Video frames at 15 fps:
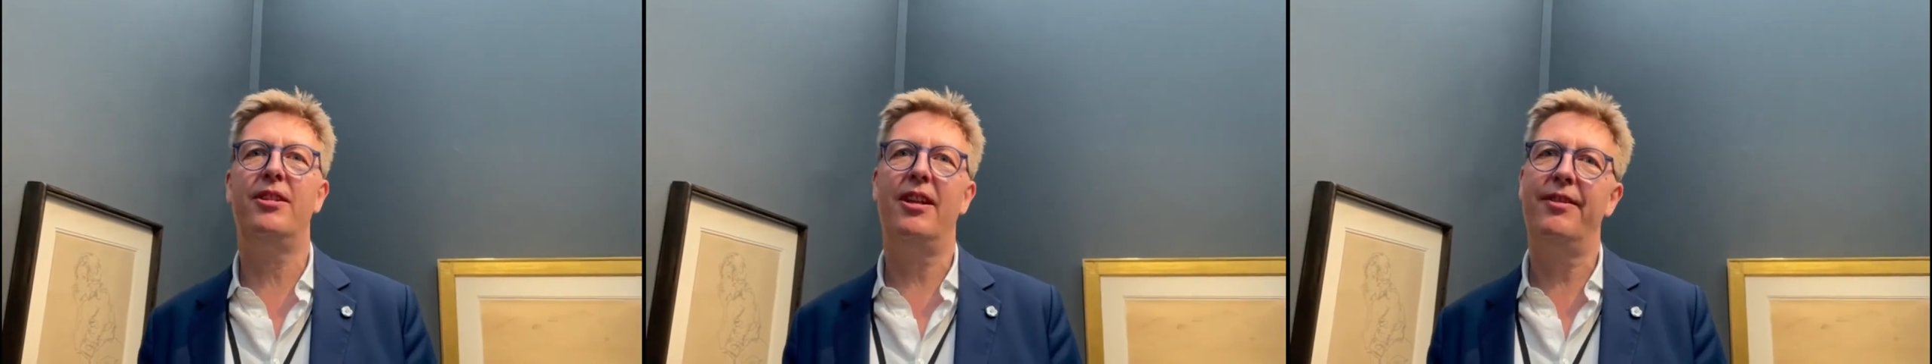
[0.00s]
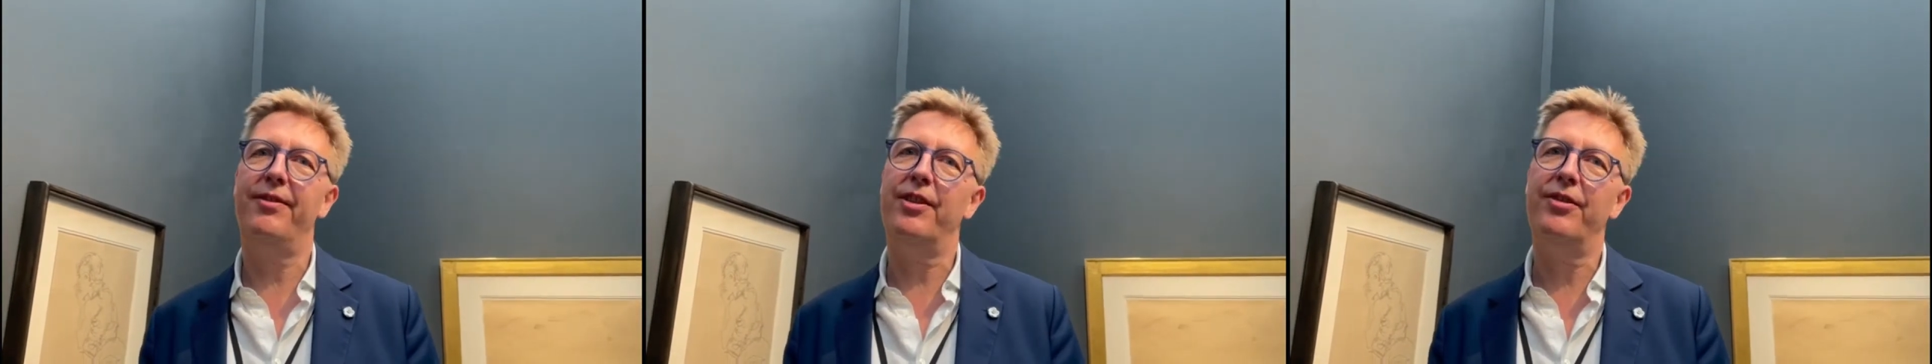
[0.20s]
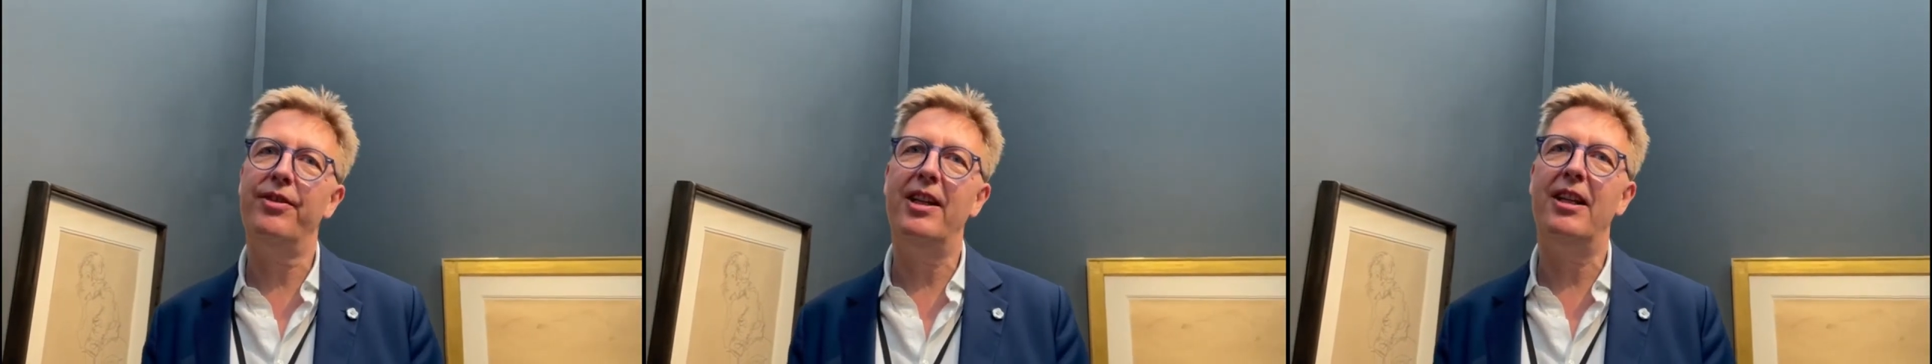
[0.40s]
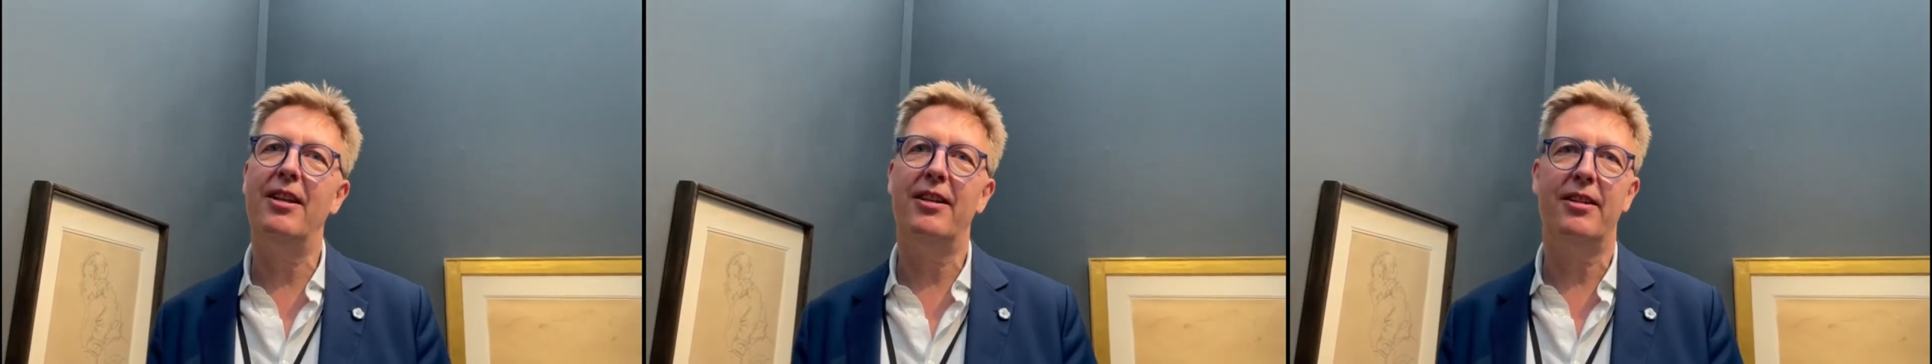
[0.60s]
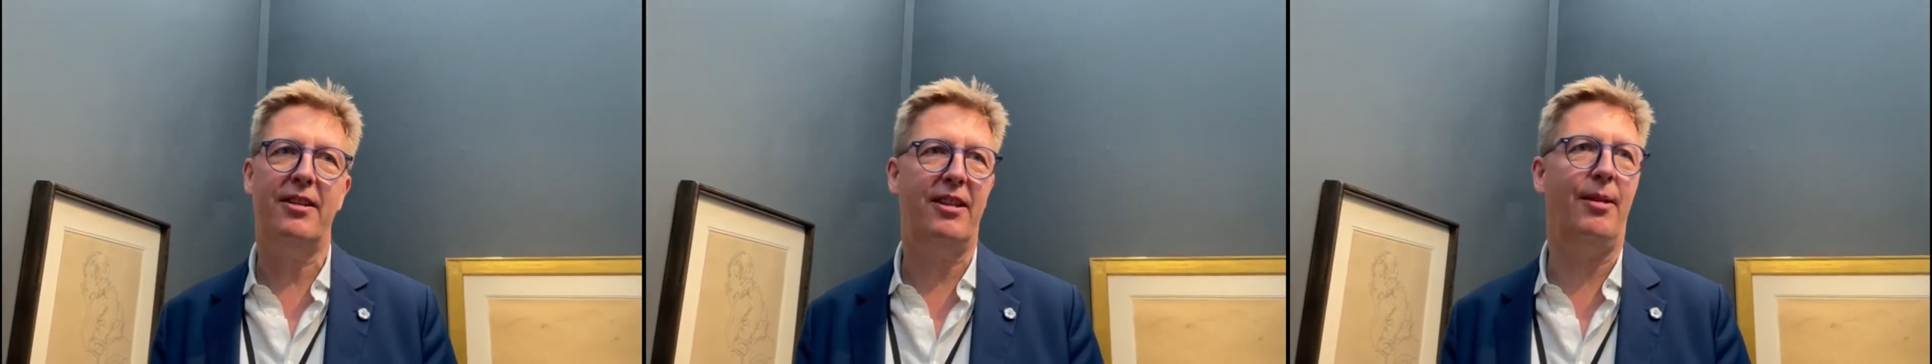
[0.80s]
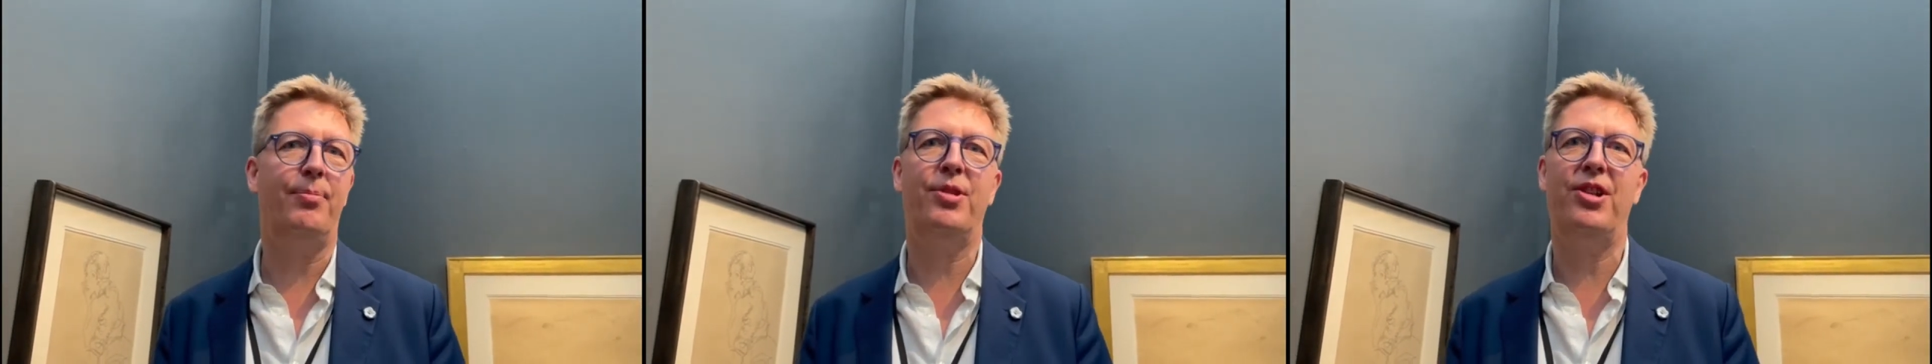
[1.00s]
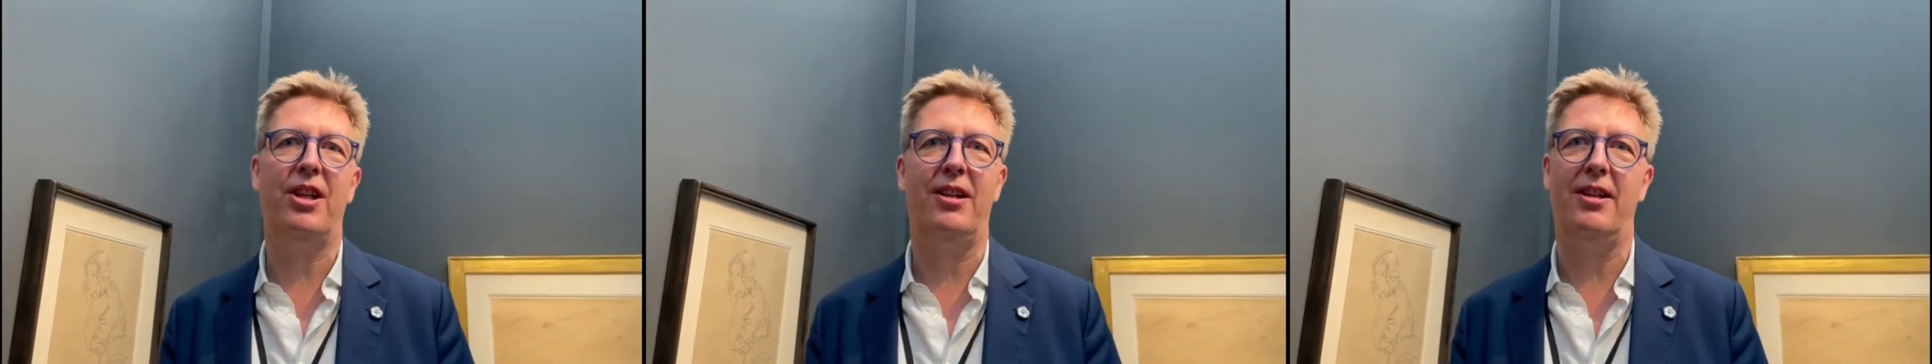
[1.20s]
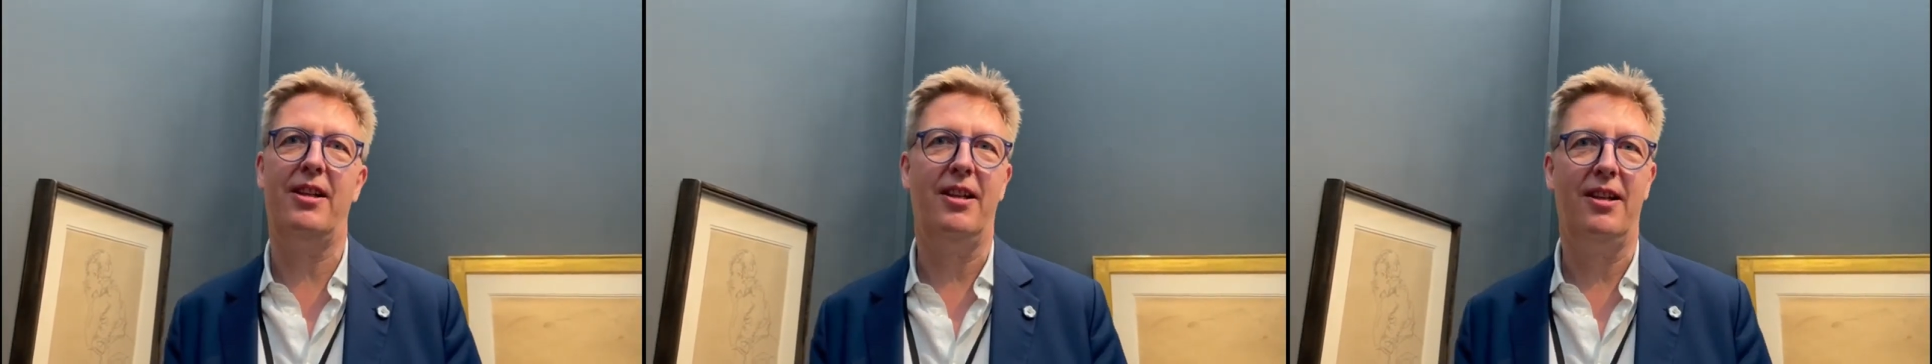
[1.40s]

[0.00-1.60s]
have a real subject.